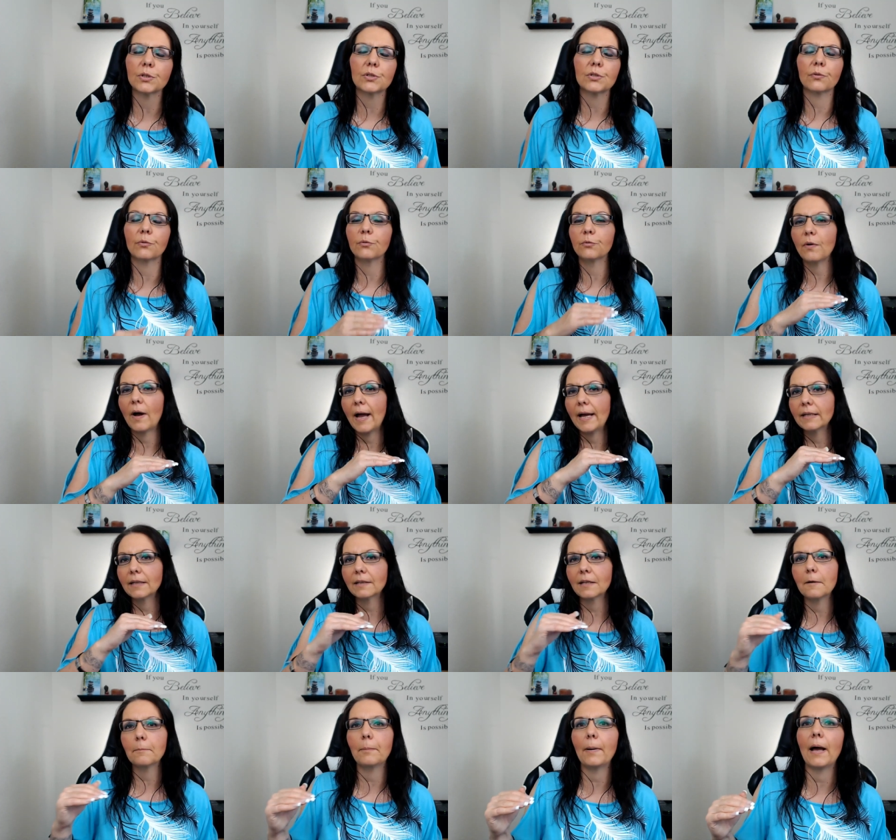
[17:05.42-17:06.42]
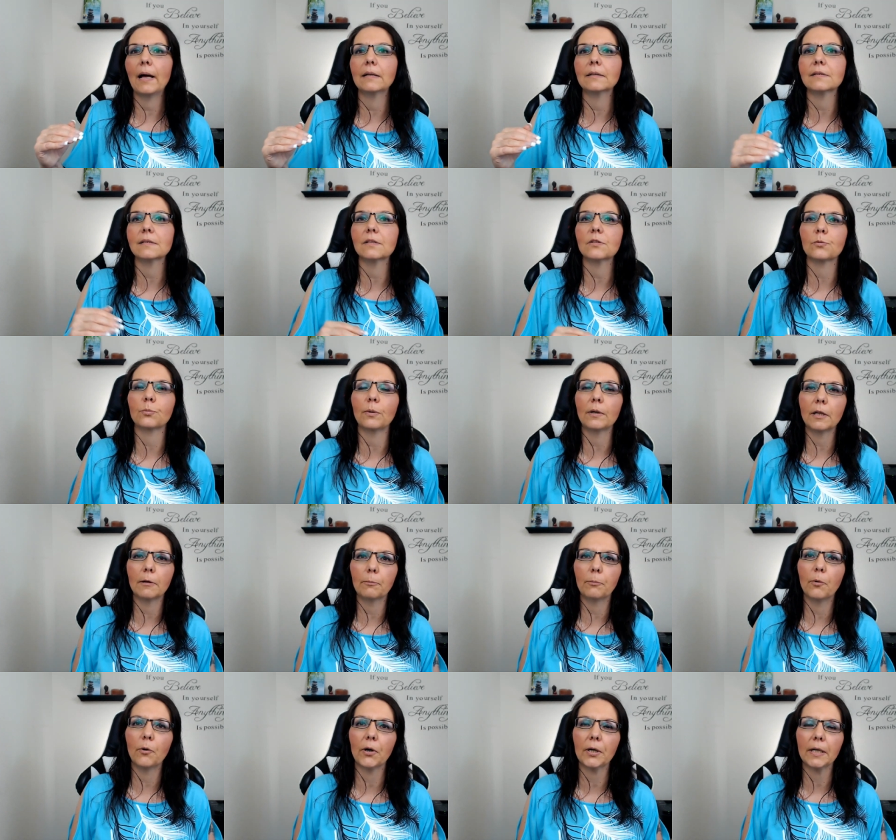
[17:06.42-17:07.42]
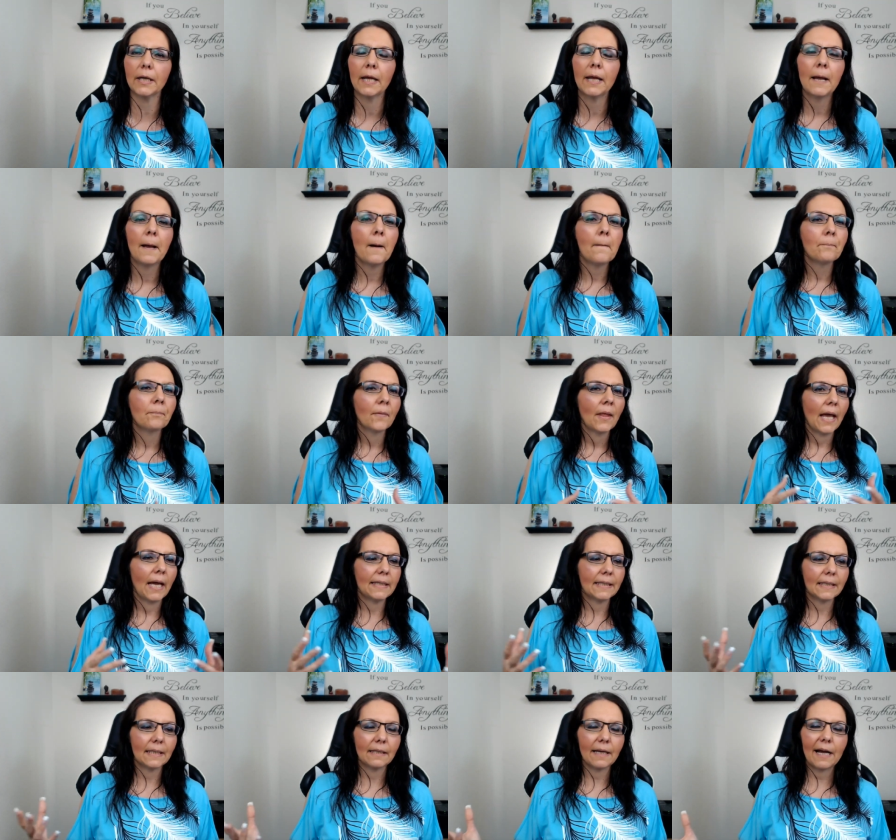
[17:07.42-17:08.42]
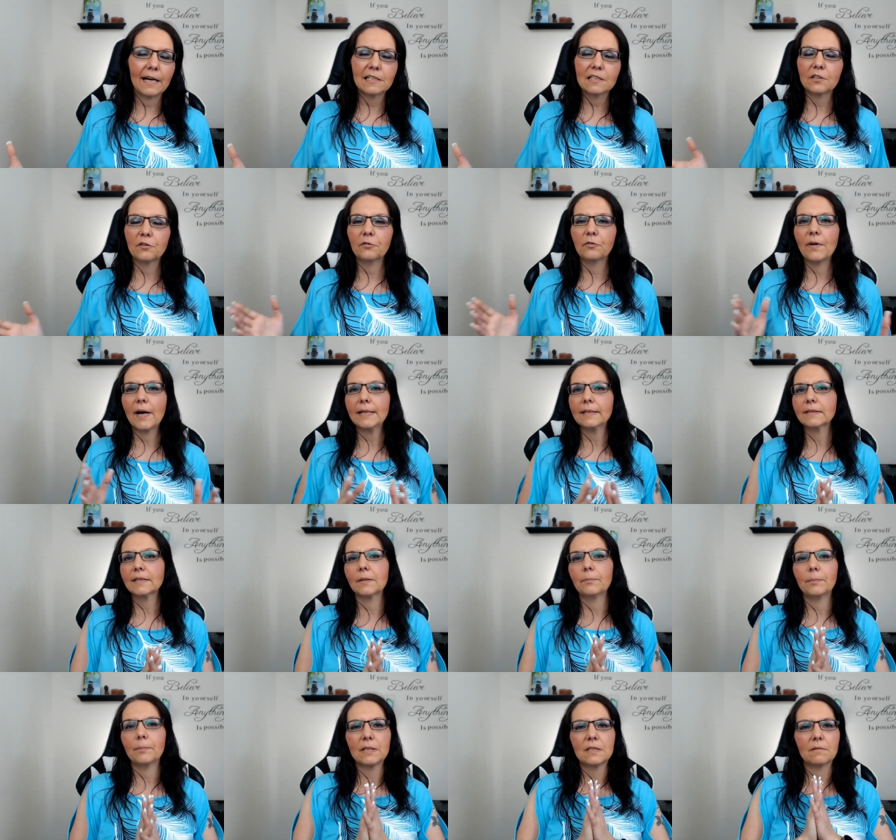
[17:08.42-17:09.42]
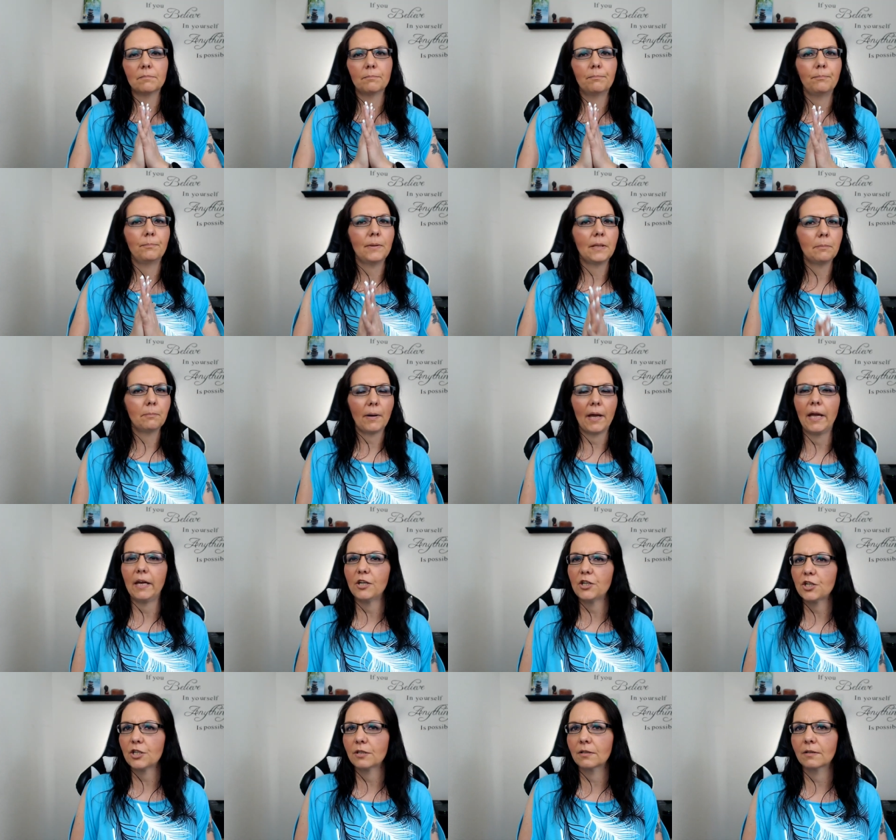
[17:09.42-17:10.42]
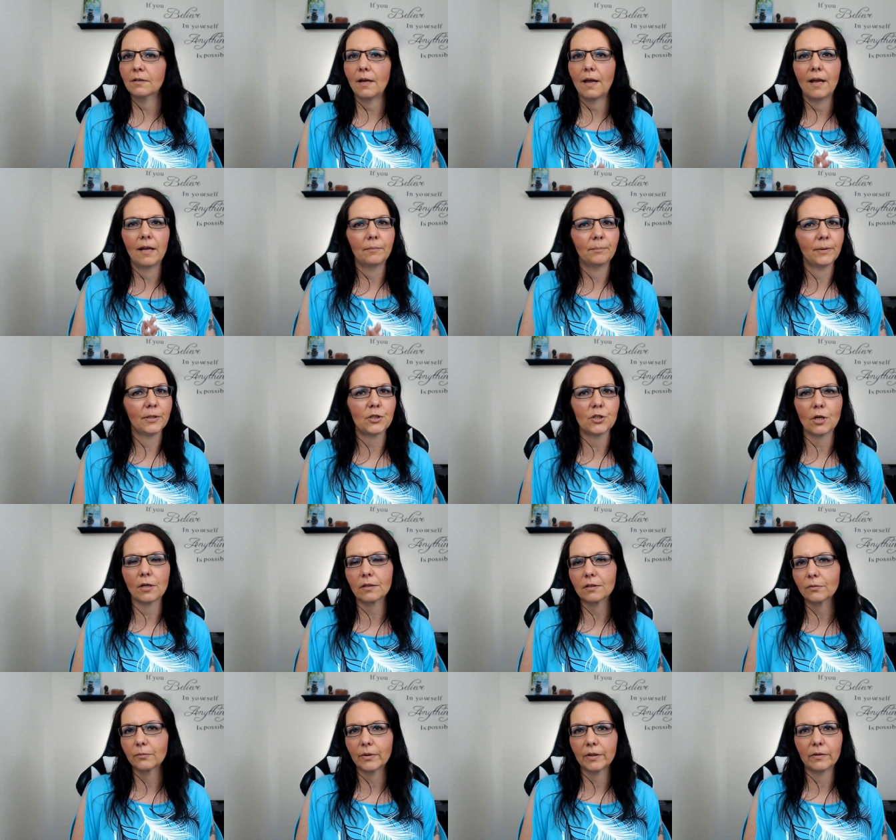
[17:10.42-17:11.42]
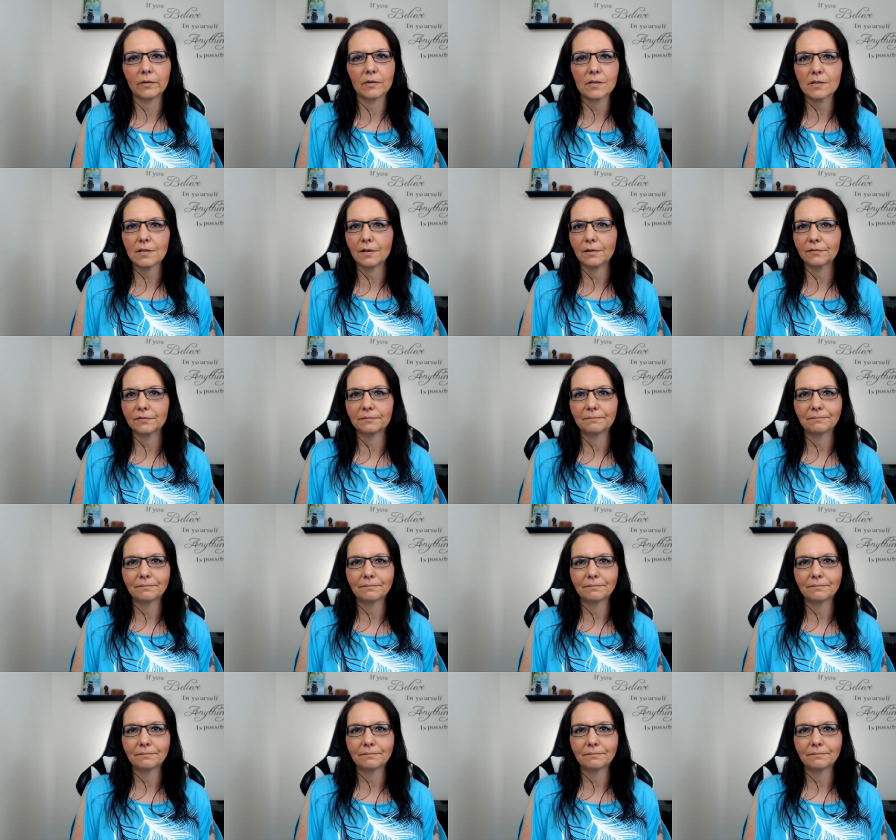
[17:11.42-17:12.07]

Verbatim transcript: So finding that balance is really important. And then the last and final tip is be patient and be gentle with yourself.